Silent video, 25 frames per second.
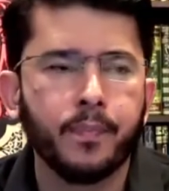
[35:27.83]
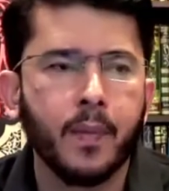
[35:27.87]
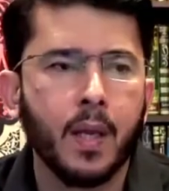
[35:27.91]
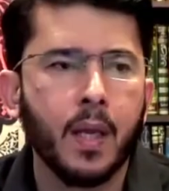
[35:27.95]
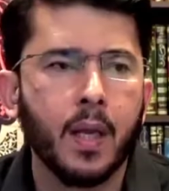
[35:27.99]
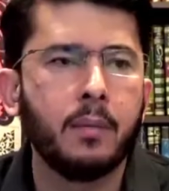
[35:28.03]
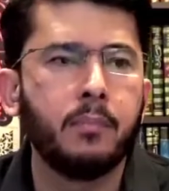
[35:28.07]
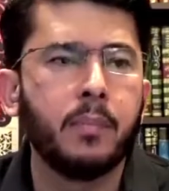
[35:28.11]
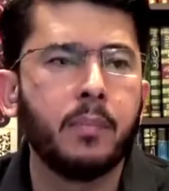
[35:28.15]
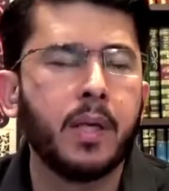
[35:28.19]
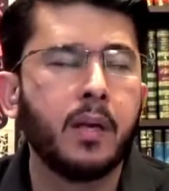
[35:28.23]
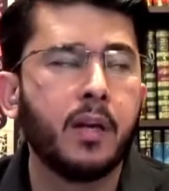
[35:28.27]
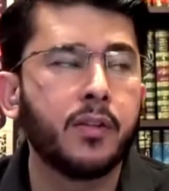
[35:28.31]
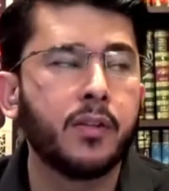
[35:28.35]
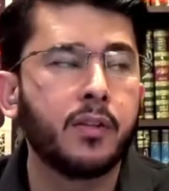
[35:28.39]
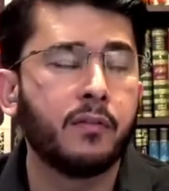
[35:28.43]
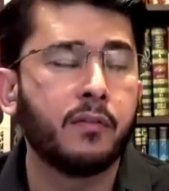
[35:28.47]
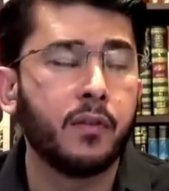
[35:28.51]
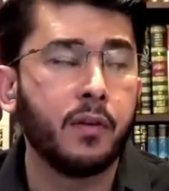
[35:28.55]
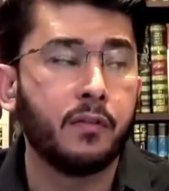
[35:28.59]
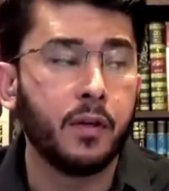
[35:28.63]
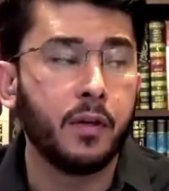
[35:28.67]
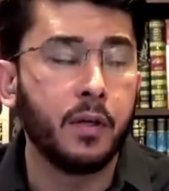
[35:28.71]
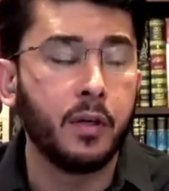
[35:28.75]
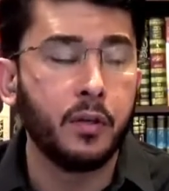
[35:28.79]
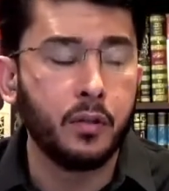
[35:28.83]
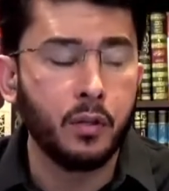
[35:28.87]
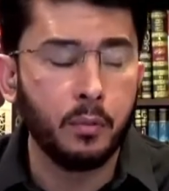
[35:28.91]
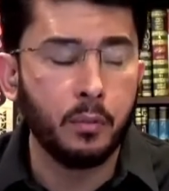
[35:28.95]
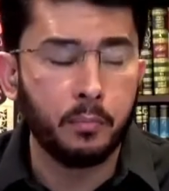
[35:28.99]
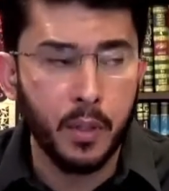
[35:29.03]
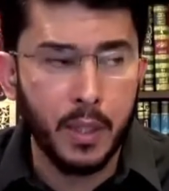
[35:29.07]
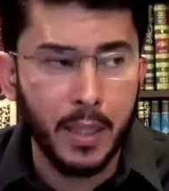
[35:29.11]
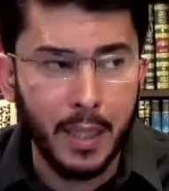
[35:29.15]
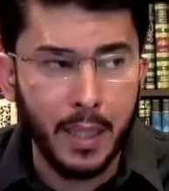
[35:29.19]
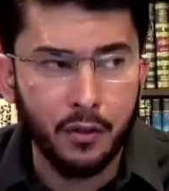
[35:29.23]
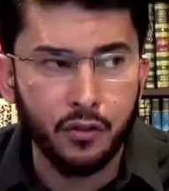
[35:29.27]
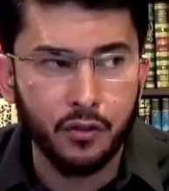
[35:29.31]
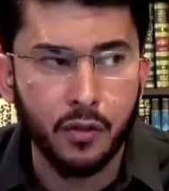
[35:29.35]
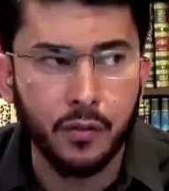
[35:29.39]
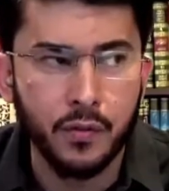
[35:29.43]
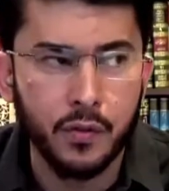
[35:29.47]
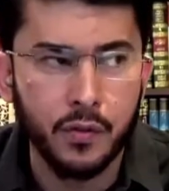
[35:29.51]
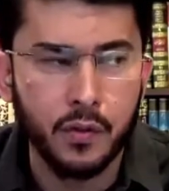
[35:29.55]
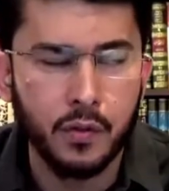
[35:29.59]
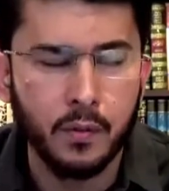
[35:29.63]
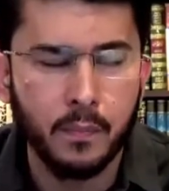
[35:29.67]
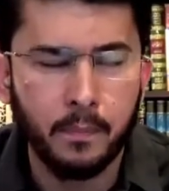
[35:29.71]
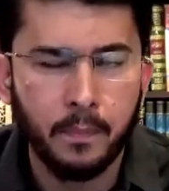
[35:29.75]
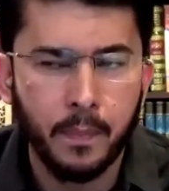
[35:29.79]
and because of different
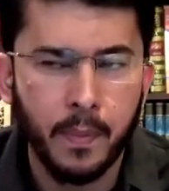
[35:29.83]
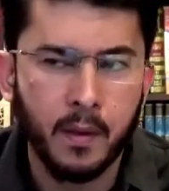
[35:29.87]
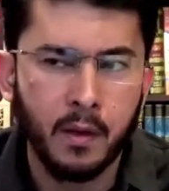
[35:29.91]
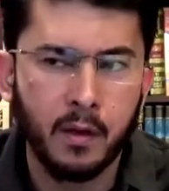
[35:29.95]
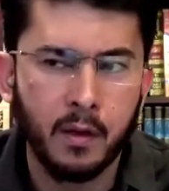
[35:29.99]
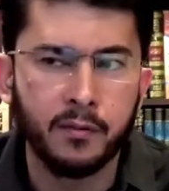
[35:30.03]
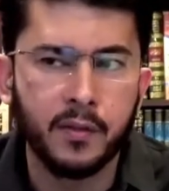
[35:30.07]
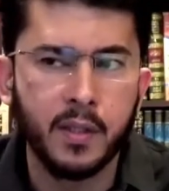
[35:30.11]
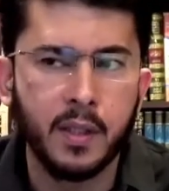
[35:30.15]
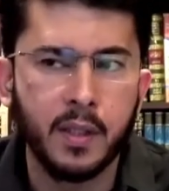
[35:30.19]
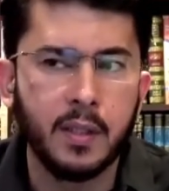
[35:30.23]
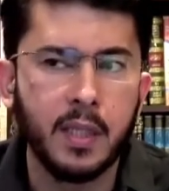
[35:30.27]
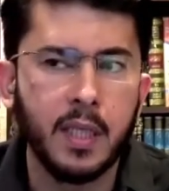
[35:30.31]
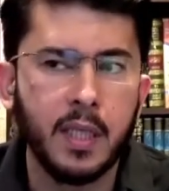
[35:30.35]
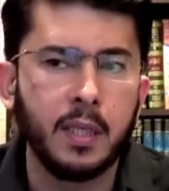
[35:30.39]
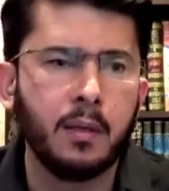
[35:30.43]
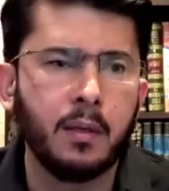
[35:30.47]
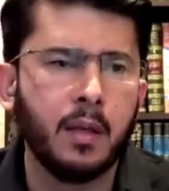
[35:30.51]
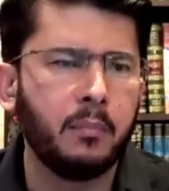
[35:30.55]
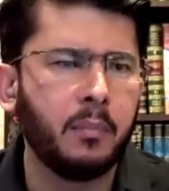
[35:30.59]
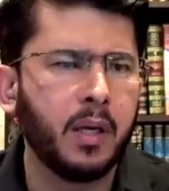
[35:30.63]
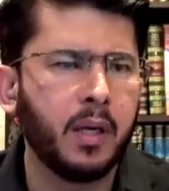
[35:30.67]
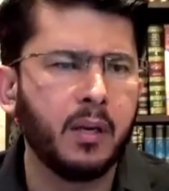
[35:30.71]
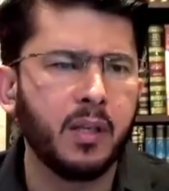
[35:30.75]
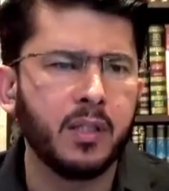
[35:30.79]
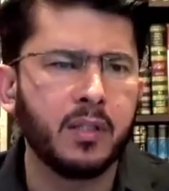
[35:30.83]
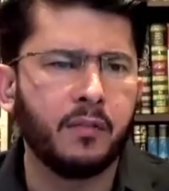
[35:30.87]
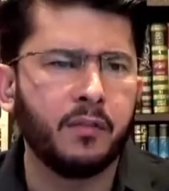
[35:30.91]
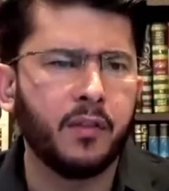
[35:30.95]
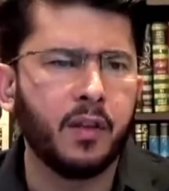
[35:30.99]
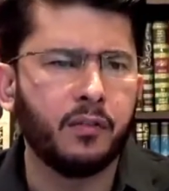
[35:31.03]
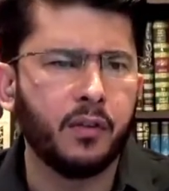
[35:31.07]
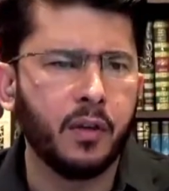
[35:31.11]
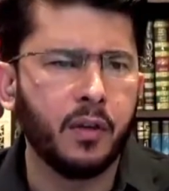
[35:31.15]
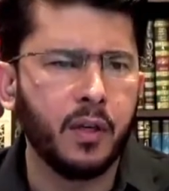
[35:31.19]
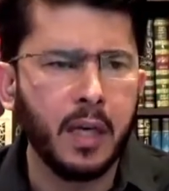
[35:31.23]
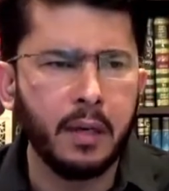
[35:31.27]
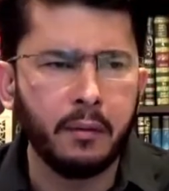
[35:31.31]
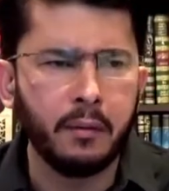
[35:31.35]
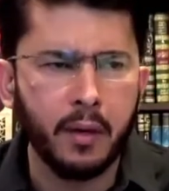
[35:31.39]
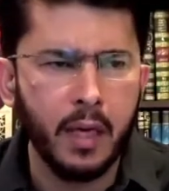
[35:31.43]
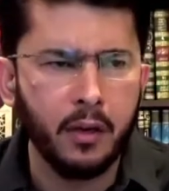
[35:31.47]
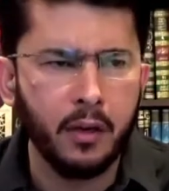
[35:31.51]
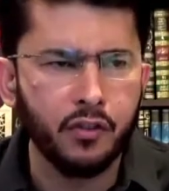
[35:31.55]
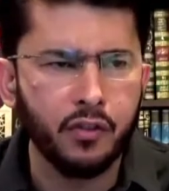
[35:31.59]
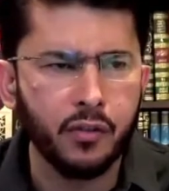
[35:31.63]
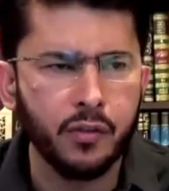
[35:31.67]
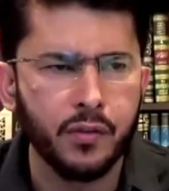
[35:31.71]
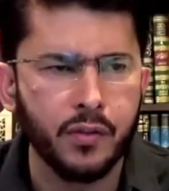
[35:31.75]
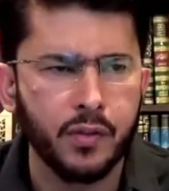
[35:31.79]
interpretations of the deen, and because of different
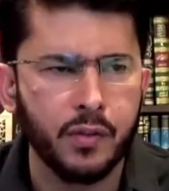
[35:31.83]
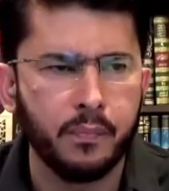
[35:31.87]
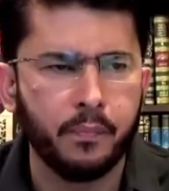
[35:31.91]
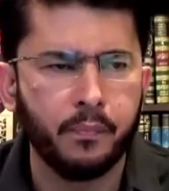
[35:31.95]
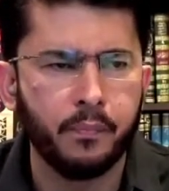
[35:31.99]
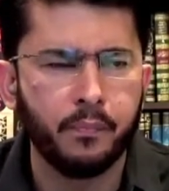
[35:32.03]
narrations.